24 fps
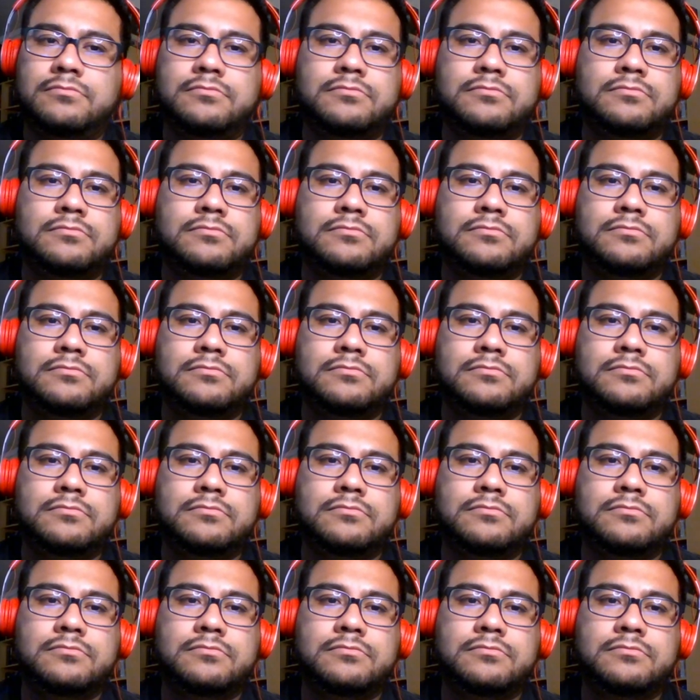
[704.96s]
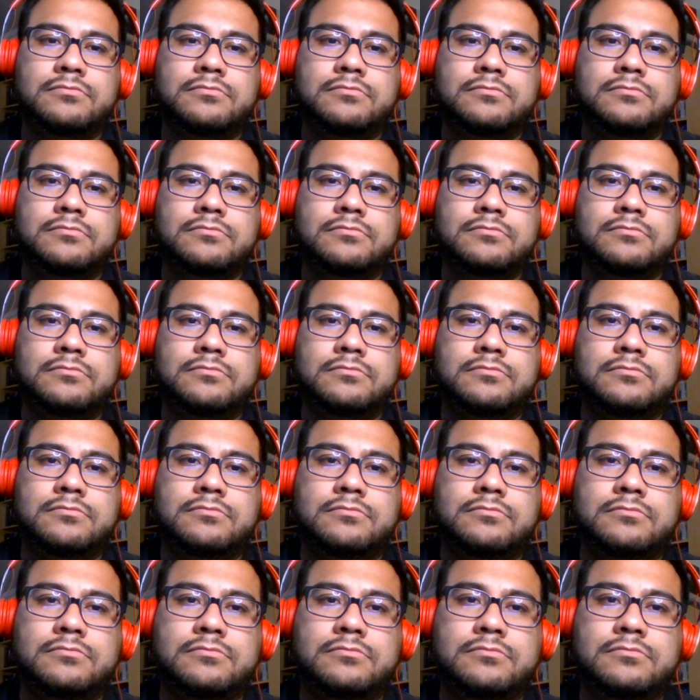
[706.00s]

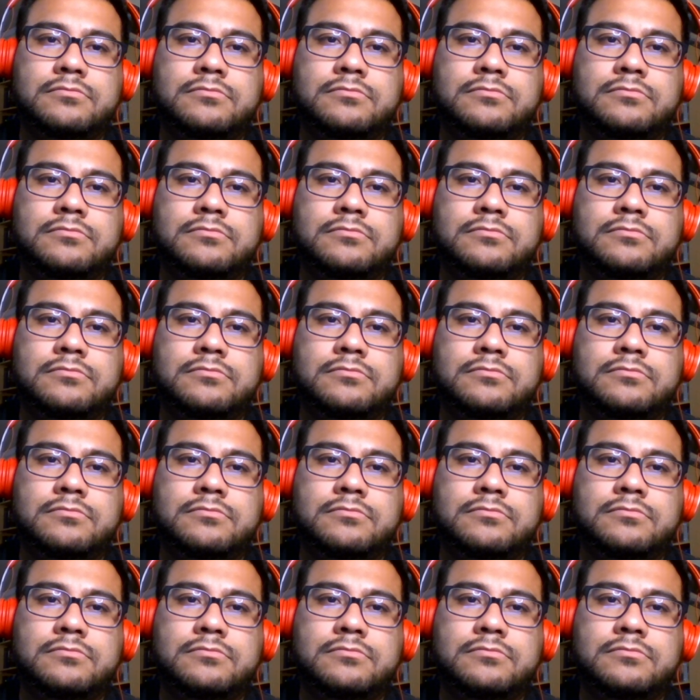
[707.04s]
Nothing is said.